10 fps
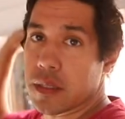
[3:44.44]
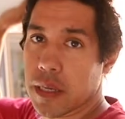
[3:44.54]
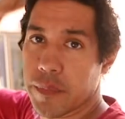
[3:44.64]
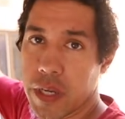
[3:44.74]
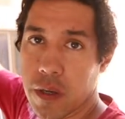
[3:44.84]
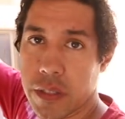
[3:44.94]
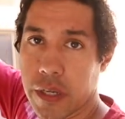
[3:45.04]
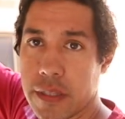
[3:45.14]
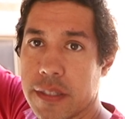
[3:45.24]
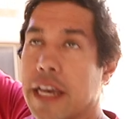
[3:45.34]
Something else
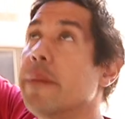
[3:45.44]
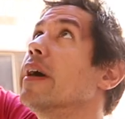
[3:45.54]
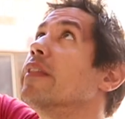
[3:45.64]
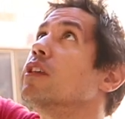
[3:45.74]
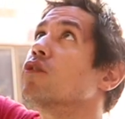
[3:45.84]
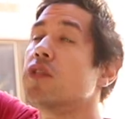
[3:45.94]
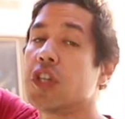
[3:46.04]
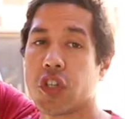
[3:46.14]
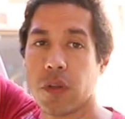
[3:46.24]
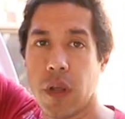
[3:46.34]
I can say about the
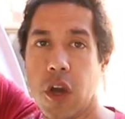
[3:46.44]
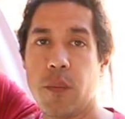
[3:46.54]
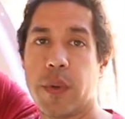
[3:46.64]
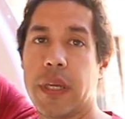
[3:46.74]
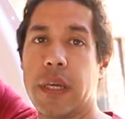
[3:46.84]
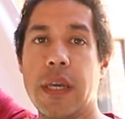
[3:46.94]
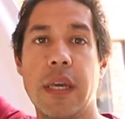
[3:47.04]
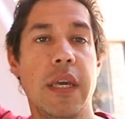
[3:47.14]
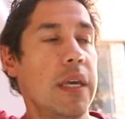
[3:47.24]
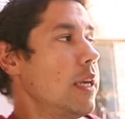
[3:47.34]
traditional opening
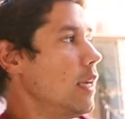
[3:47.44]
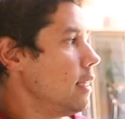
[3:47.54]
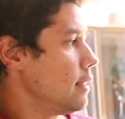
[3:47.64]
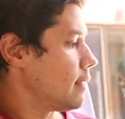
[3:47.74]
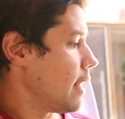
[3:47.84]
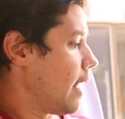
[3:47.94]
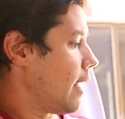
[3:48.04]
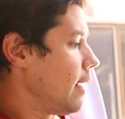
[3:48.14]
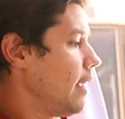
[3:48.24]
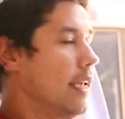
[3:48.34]
is
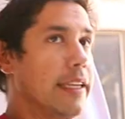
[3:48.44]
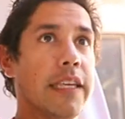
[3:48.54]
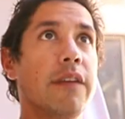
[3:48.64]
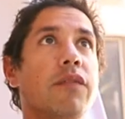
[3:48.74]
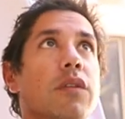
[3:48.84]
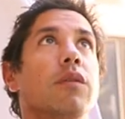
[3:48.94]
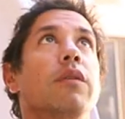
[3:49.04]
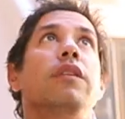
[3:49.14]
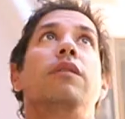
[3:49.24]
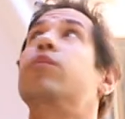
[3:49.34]
that it gives you
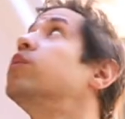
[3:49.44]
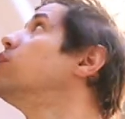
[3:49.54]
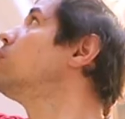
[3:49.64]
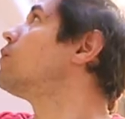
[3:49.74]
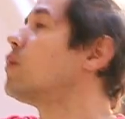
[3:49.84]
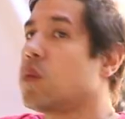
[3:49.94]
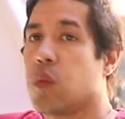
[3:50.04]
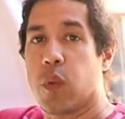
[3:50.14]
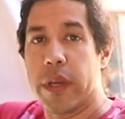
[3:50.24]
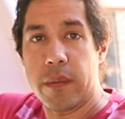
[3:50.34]
this beautiful
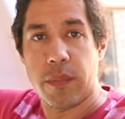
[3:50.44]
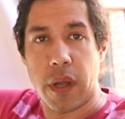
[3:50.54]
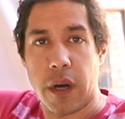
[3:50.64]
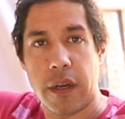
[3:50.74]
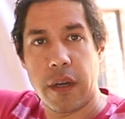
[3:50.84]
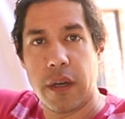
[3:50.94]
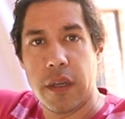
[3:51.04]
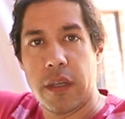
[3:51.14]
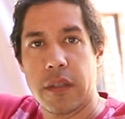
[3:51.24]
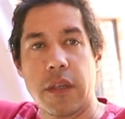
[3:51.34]
wind block.
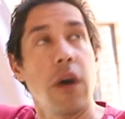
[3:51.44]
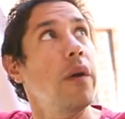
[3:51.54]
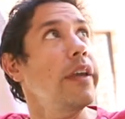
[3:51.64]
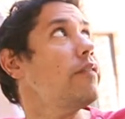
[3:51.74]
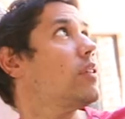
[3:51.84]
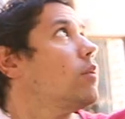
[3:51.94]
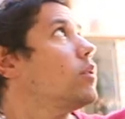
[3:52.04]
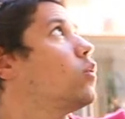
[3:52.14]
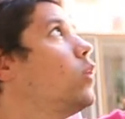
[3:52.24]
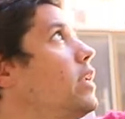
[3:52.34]
So even though
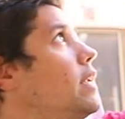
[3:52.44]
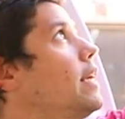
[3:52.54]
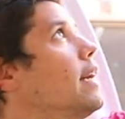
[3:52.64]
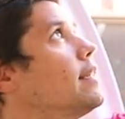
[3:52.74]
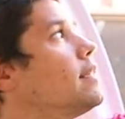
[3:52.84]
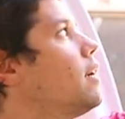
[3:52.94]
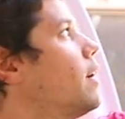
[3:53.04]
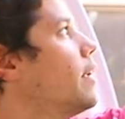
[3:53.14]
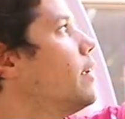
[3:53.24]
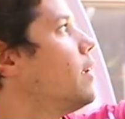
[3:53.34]
it's windy
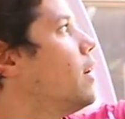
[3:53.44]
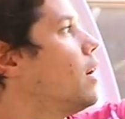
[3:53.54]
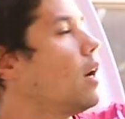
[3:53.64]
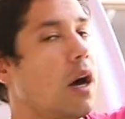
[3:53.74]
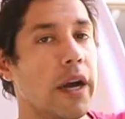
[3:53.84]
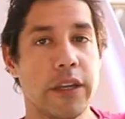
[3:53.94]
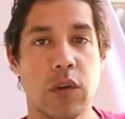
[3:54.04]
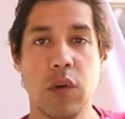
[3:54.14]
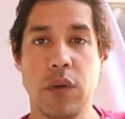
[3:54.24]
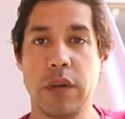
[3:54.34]
outside, I
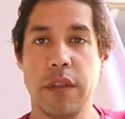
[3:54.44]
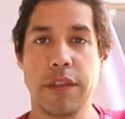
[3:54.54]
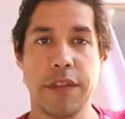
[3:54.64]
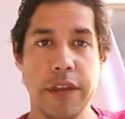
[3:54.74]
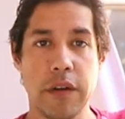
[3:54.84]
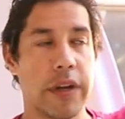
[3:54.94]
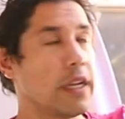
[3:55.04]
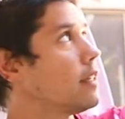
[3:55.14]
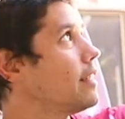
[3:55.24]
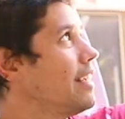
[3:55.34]
could
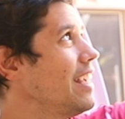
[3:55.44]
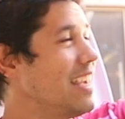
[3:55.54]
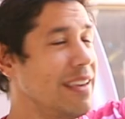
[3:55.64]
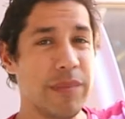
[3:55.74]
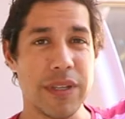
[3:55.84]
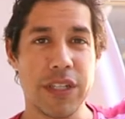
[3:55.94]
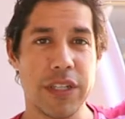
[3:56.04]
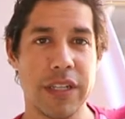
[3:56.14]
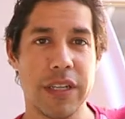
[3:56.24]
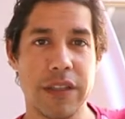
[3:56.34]
theoretically
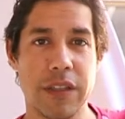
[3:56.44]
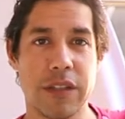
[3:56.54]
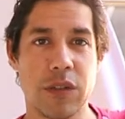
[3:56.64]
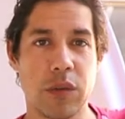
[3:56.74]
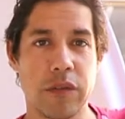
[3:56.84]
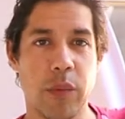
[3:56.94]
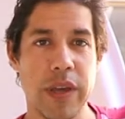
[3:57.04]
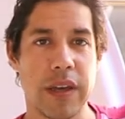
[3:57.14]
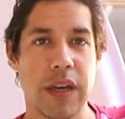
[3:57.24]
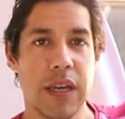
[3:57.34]
image in this sort of
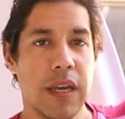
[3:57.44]
weather.